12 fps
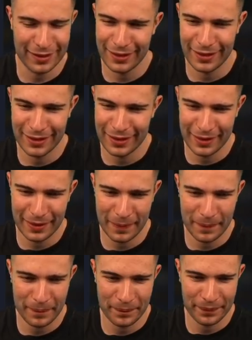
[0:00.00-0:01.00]
check
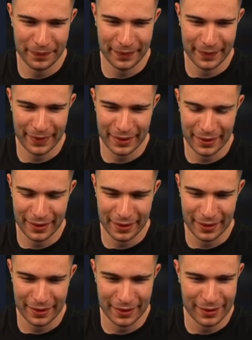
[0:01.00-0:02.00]
Pumbaa.
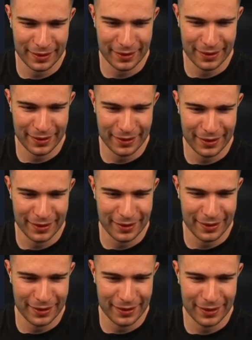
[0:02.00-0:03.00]
It's 2k per line.